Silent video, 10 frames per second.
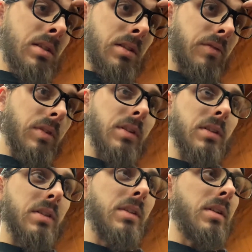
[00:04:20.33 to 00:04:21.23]
figured
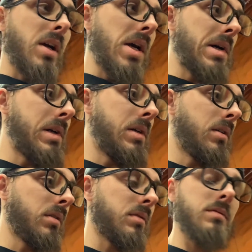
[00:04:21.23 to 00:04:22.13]
I'd,
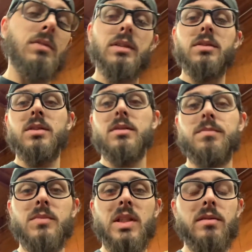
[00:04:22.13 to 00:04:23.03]
like I said,
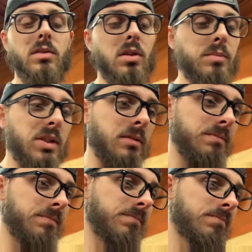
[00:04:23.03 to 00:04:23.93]
give a little update.
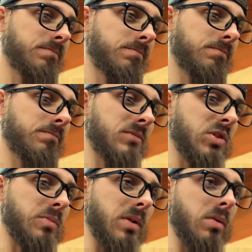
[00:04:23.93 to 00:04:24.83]
It's
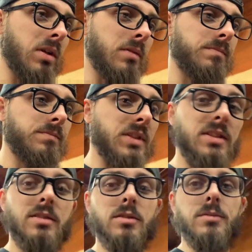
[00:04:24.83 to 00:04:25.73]
been a while. I
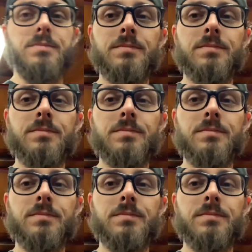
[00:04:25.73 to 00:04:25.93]
still